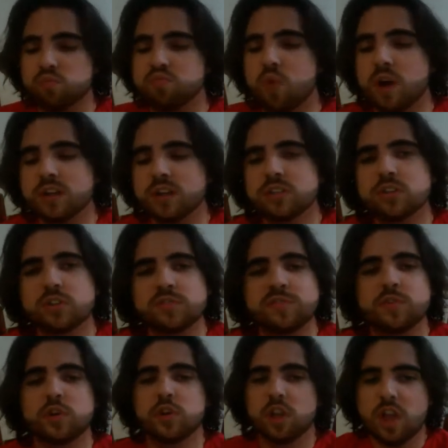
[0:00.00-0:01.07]

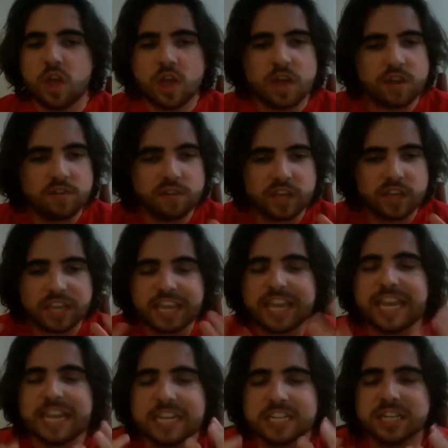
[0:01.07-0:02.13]
wonderful
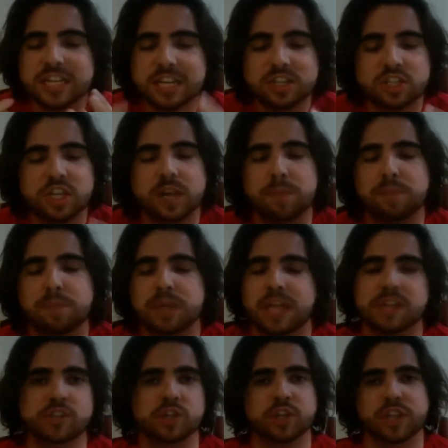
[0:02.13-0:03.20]
hedonistic
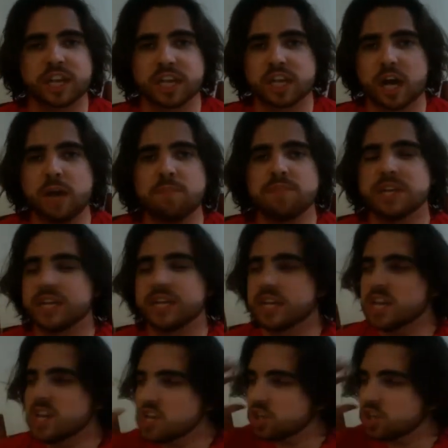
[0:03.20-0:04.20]
pleasure that accompanied